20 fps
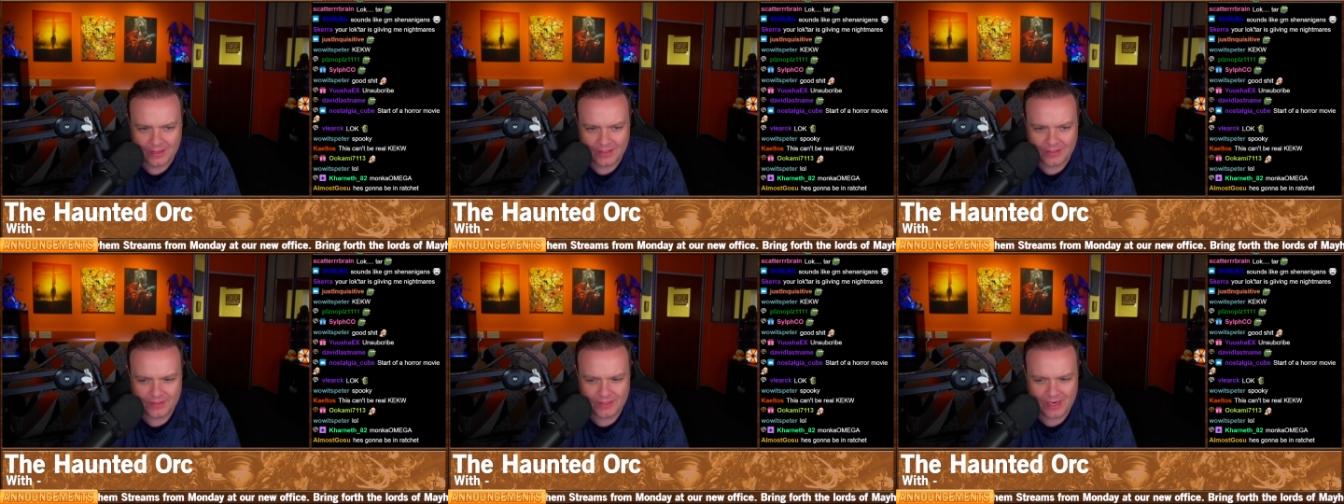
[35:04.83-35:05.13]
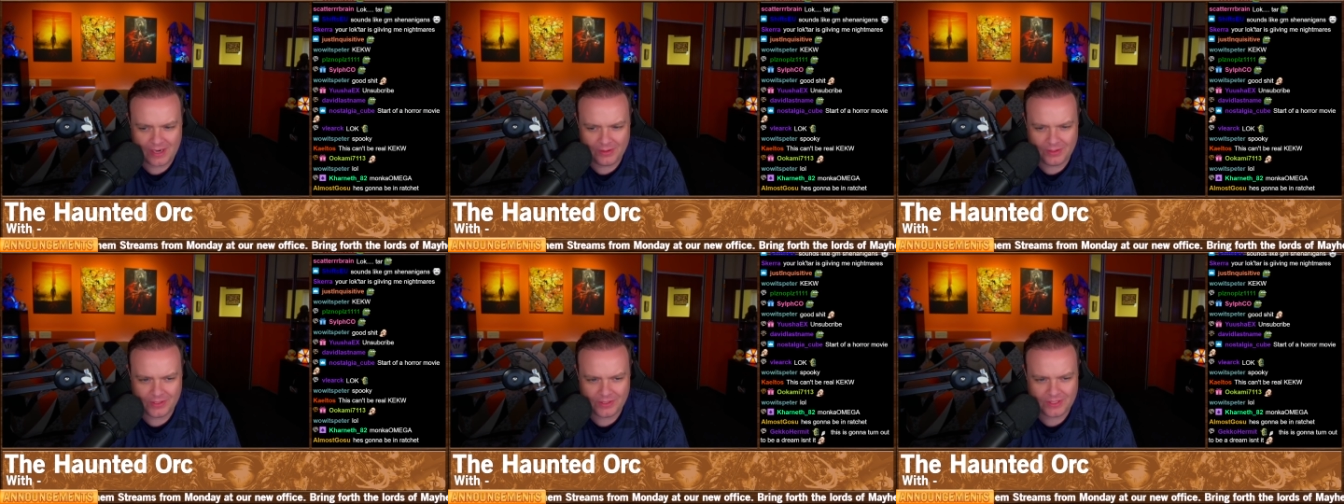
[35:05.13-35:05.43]
It
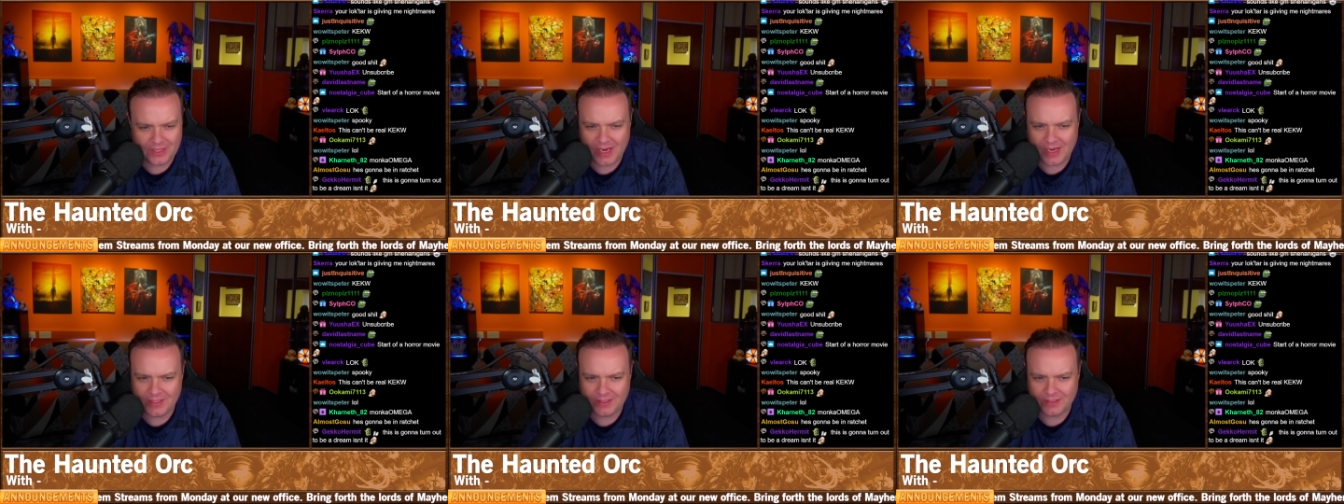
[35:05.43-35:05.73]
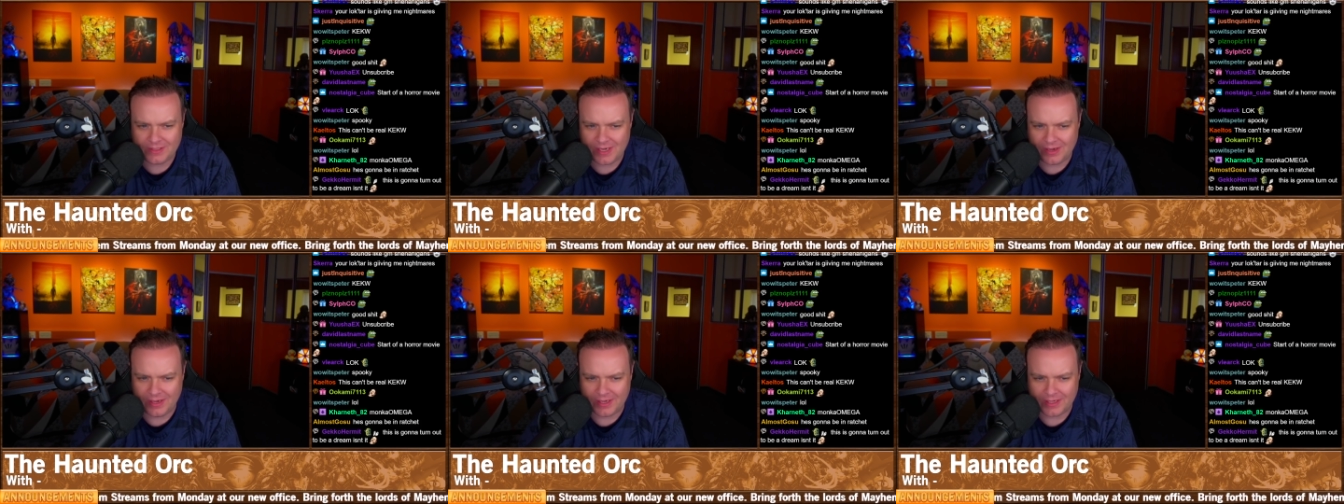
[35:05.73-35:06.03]
started
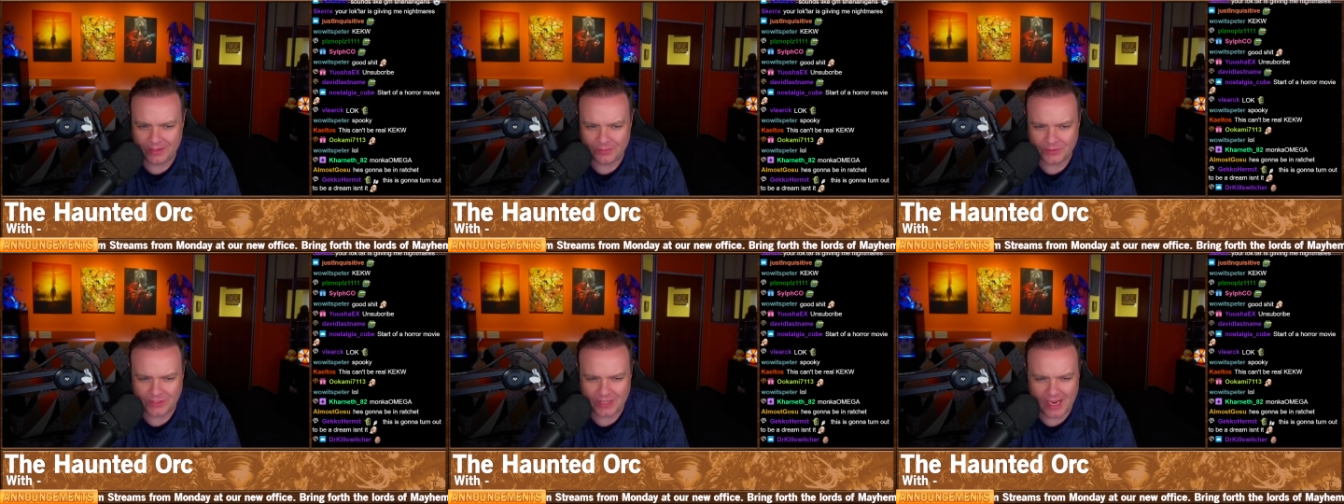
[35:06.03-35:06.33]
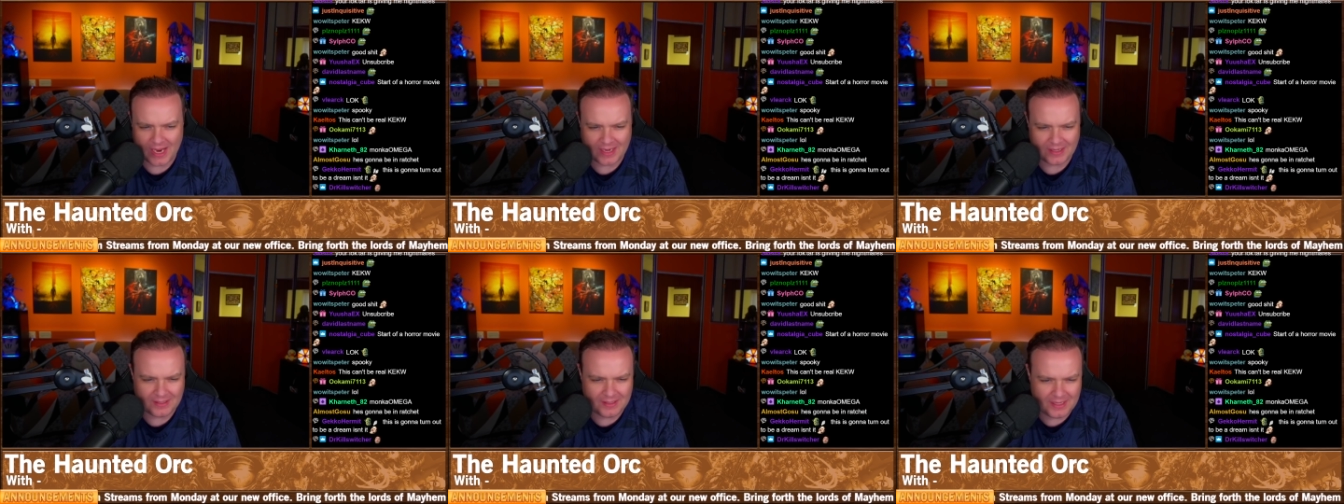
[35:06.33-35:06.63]
to sound like it was
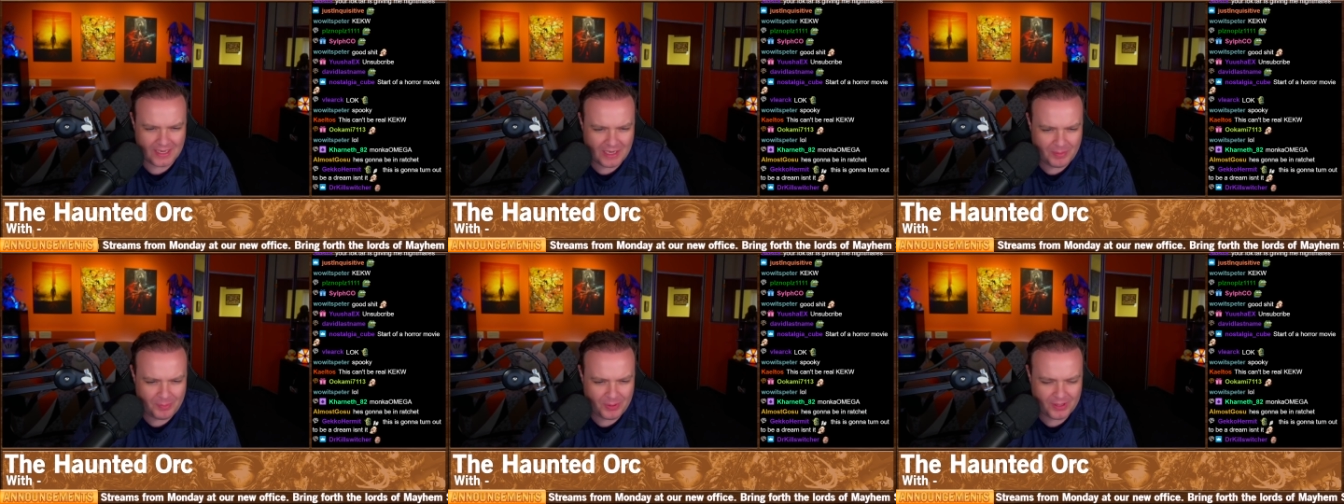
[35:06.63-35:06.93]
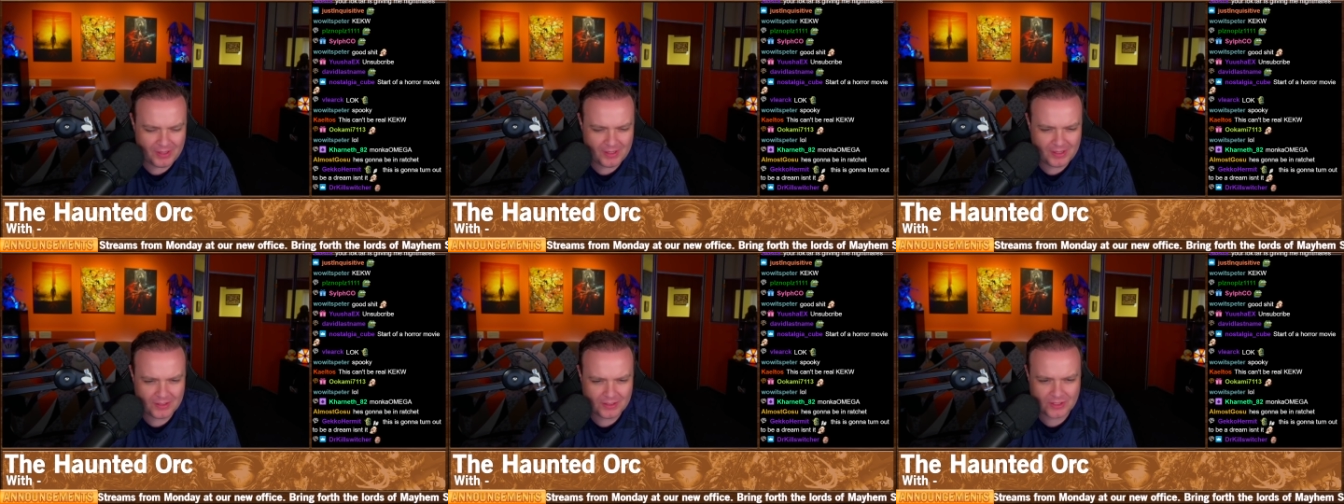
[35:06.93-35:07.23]
getting deeper,